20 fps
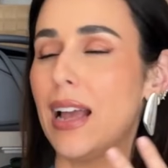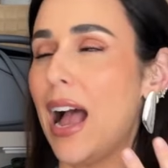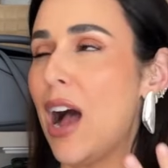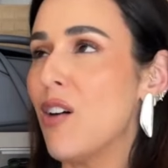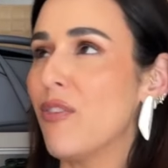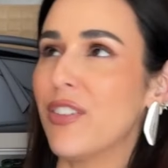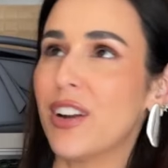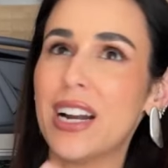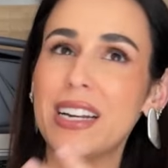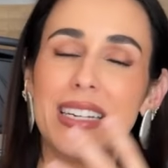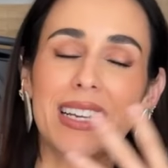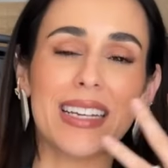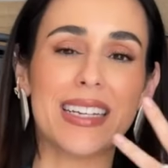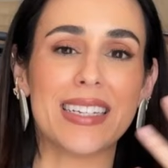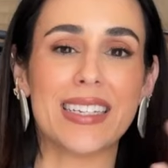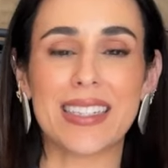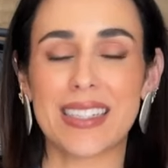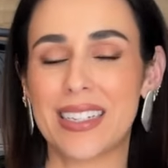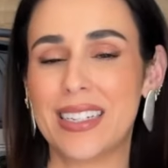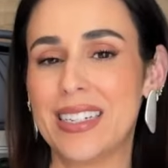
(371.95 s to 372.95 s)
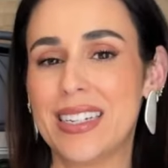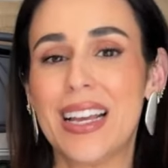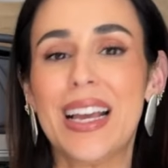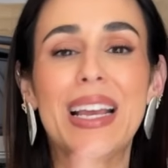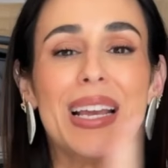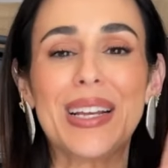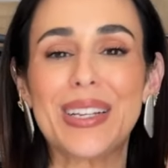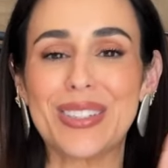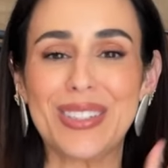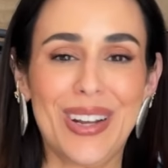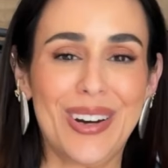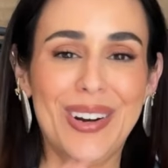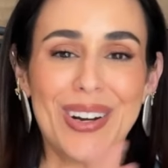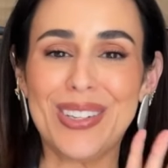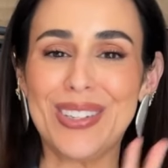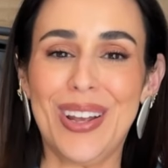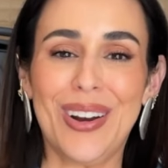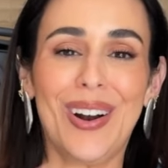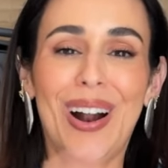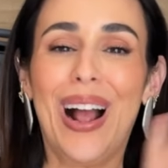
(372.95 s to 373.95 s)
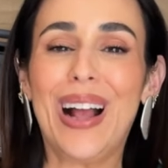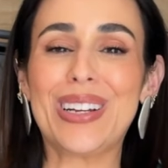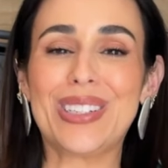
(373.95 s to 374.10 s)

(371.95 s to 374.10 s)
outfit ideas and et cetera, et cetera.